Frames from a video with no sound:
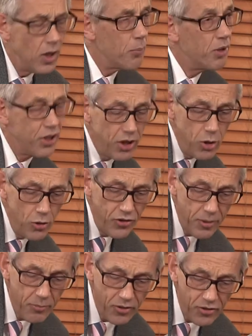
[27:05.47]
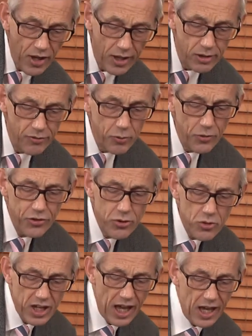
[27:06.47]
But Hughes himself was
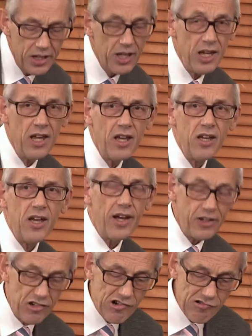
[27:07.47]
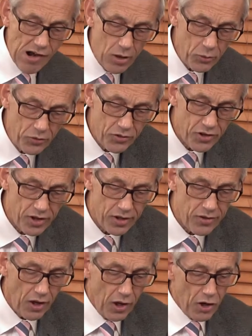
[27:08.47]
too canny and
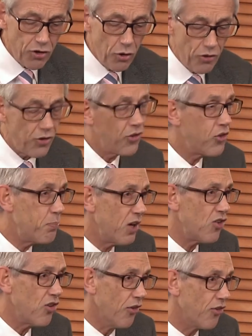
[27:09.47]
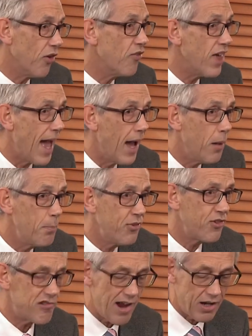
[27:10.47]
grounded too suspicious of the
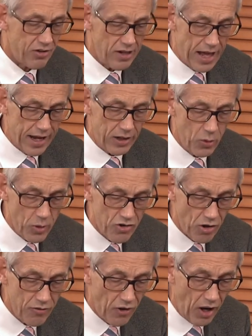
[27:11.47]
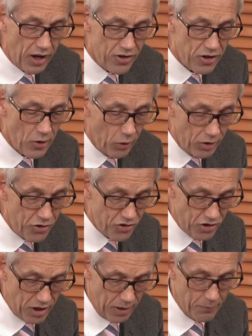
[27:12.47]
abstract language of
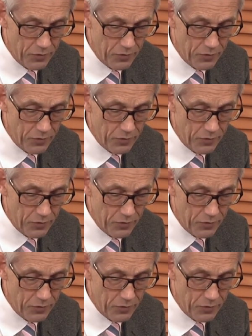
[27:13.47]
ideology